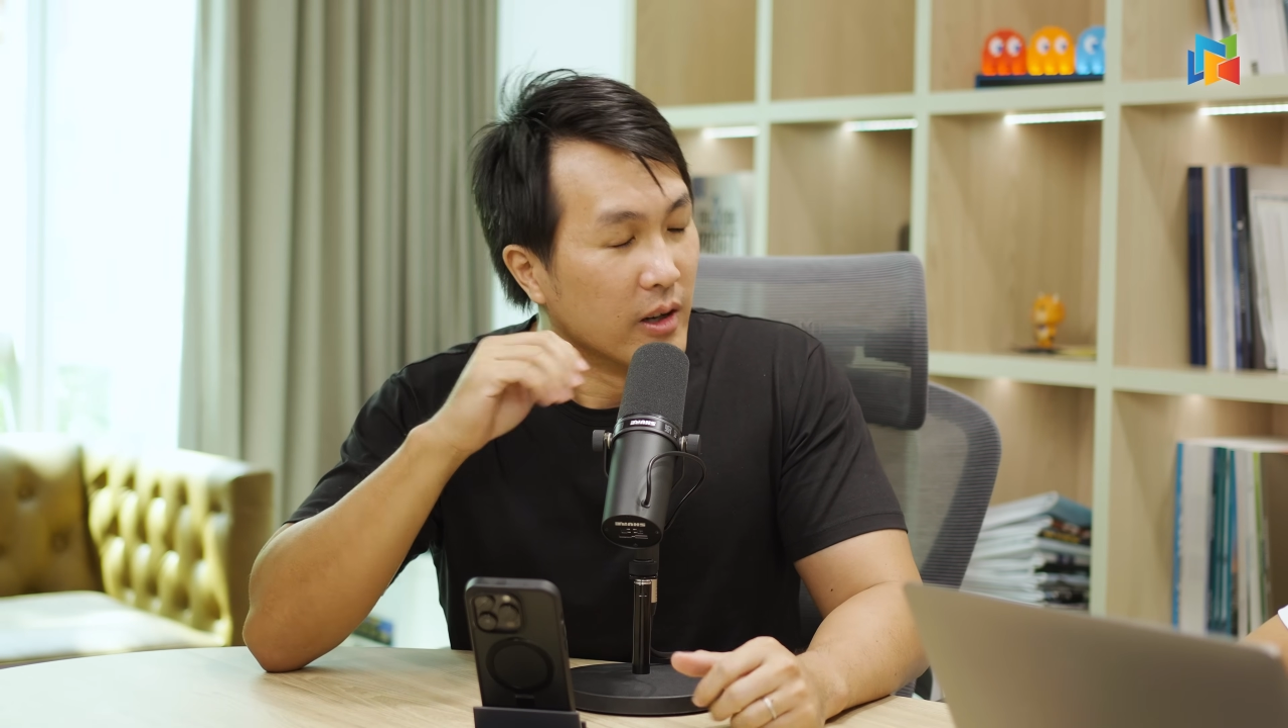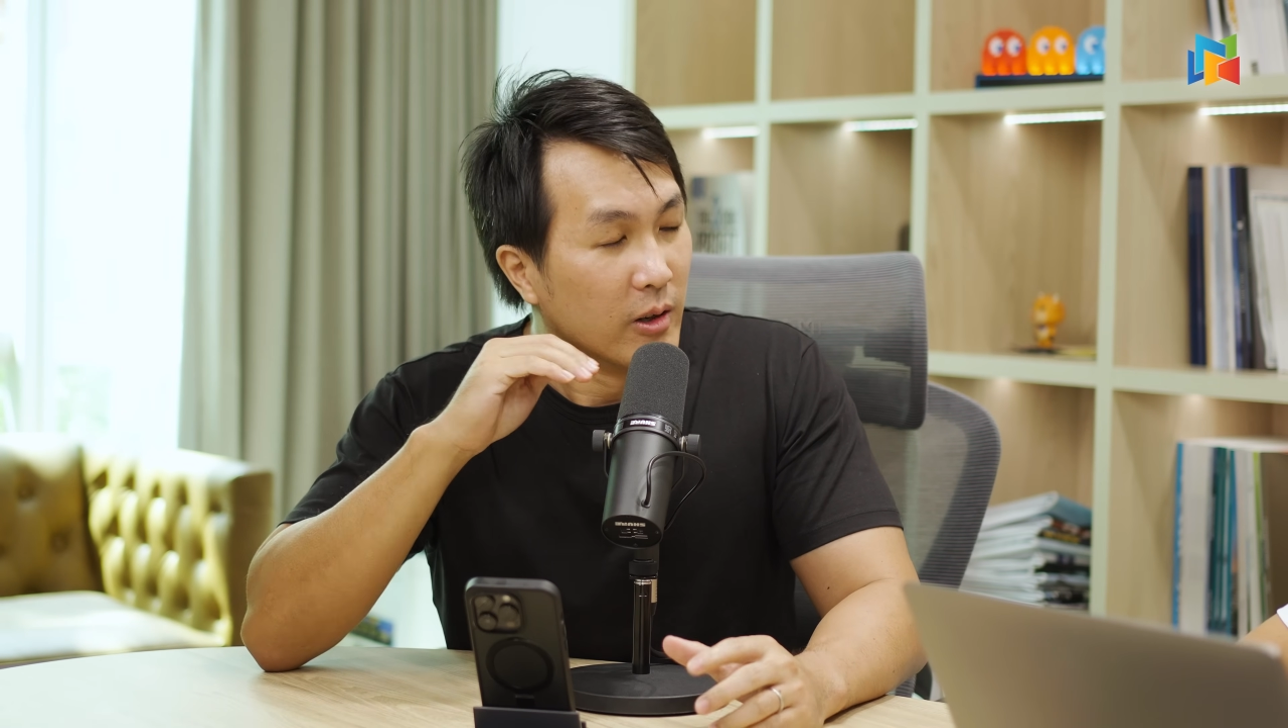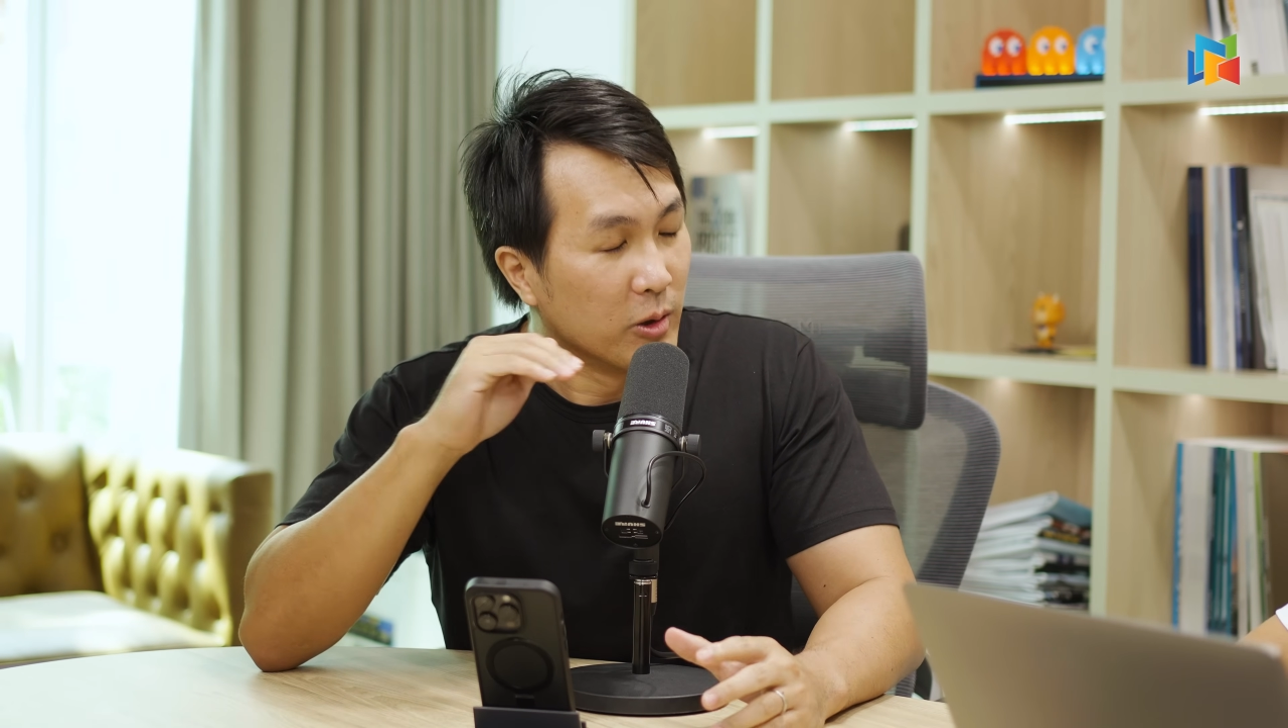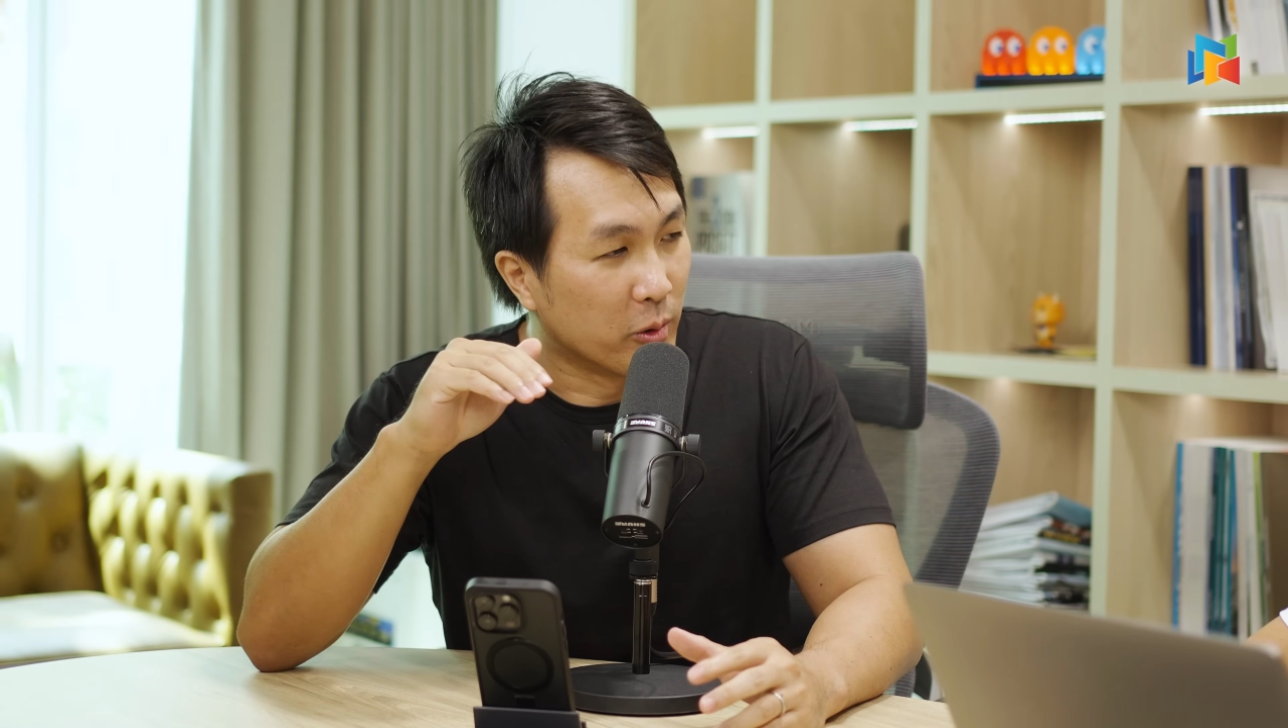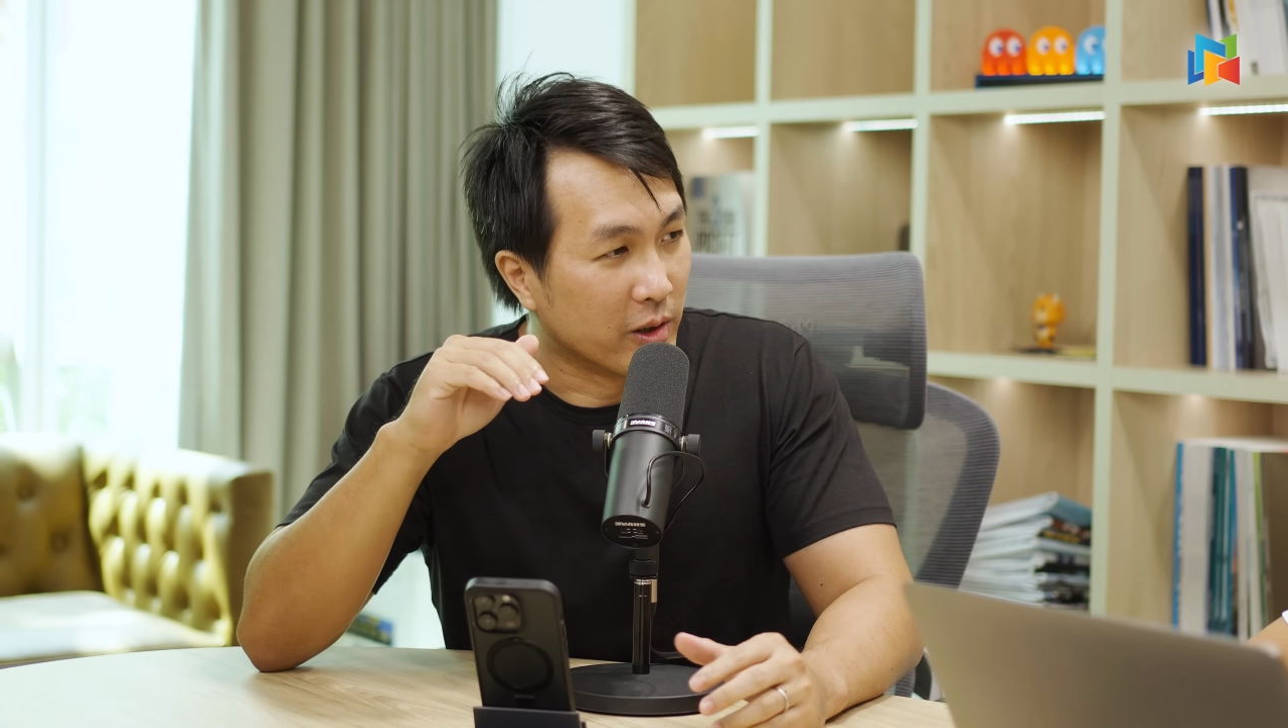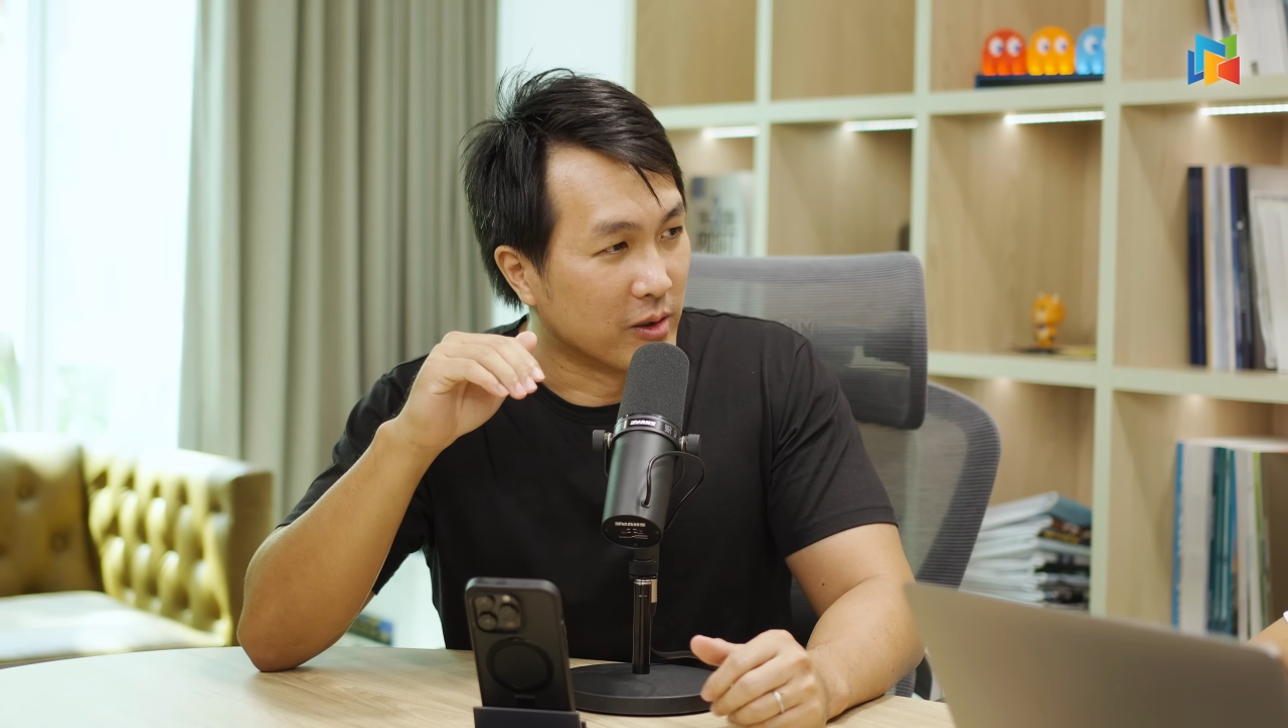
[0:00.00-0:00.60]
Yeah. No one